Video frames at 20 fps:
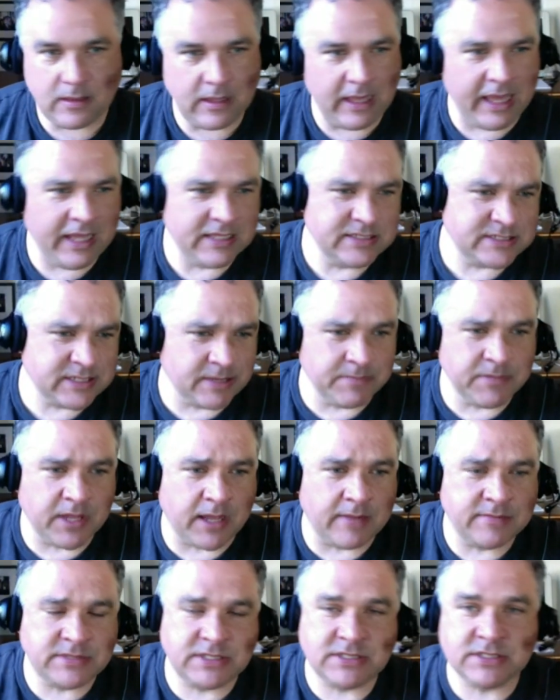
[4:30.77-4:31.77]
And
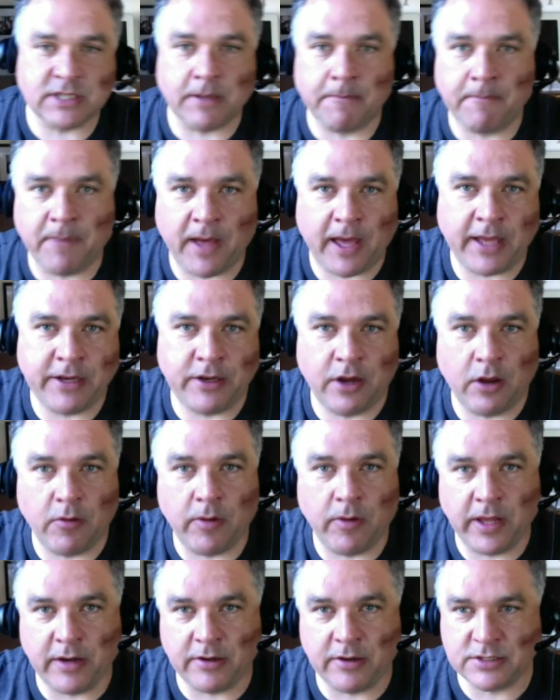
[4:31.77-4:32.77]
sometimes these combined
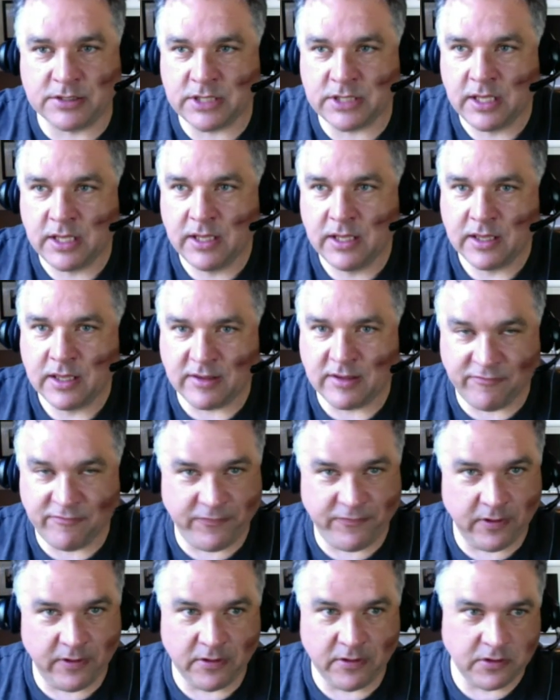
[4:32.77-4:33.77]
no-hitters can
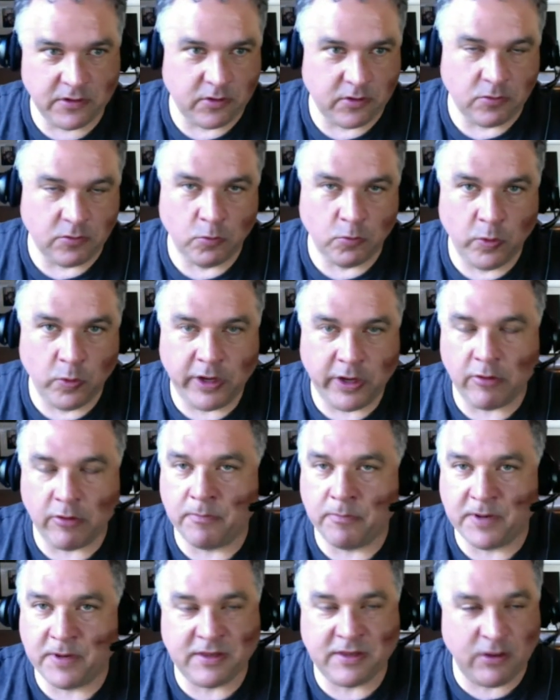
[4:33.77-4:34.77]
feel a little
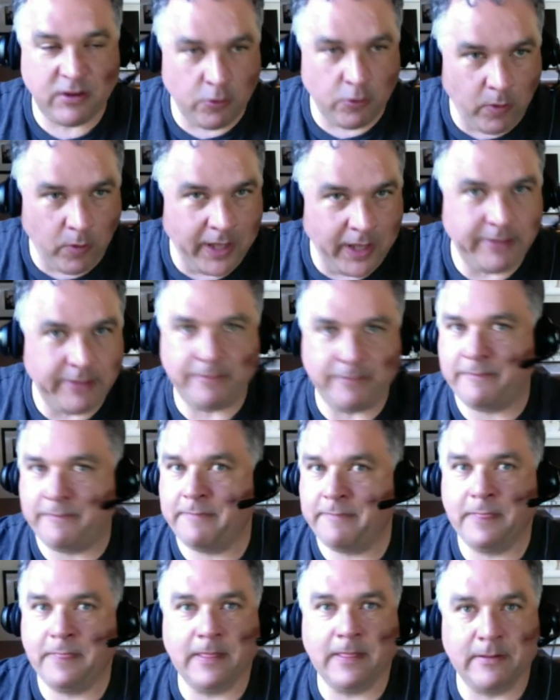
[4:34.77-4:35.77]
weird. But do you know what?
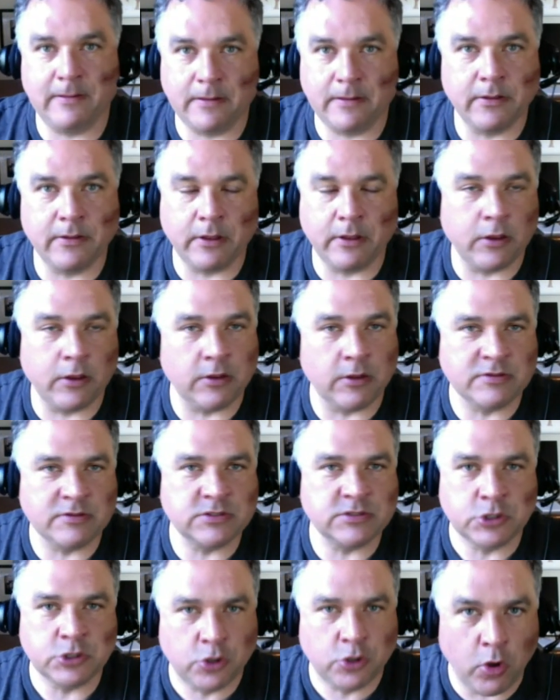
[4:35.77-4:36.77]

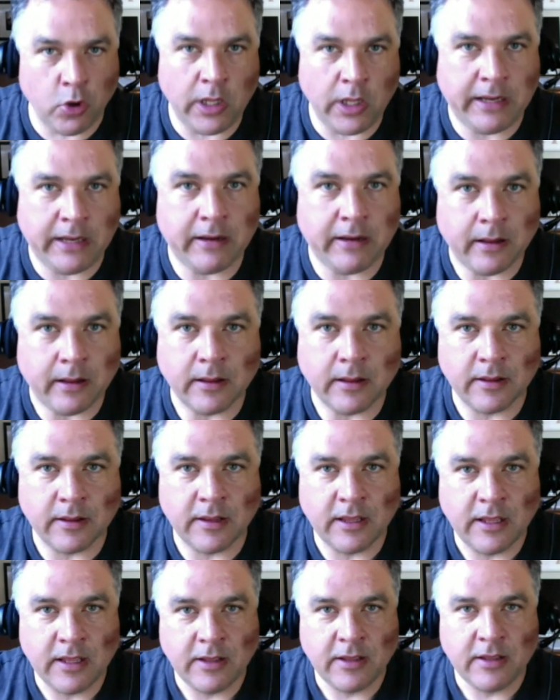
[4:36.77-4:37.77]
Good.
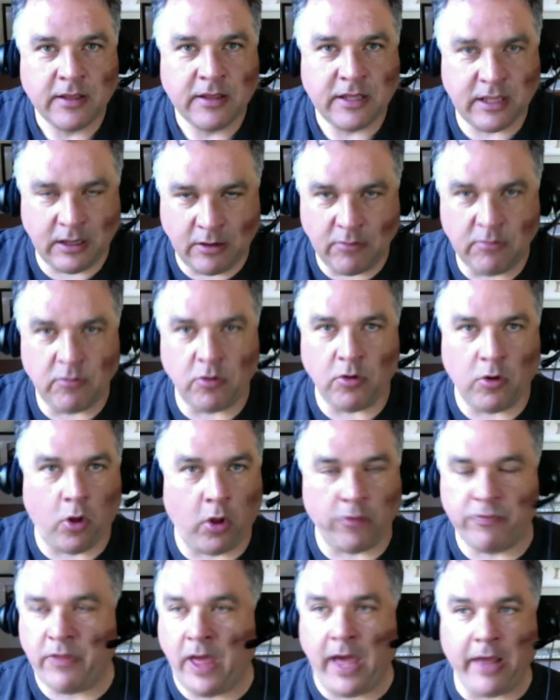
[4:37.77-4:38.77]
You know,
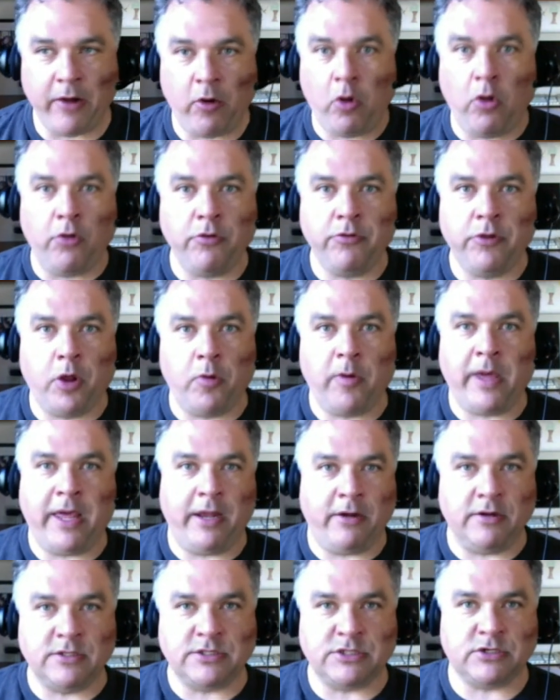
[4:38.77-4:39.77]
not all
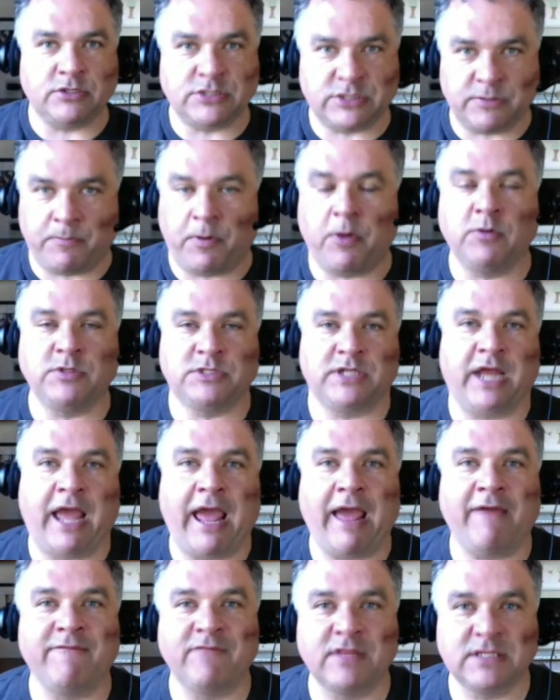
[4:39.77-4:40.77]
no-hitters are supposed to
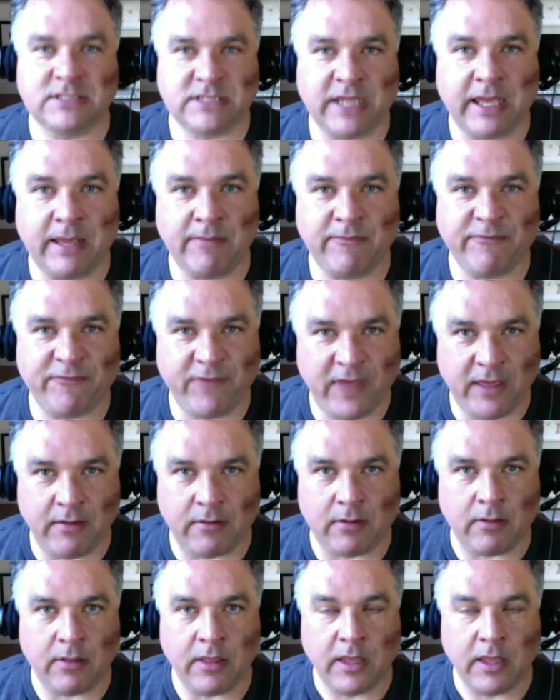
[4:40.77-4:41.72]
have the same feel.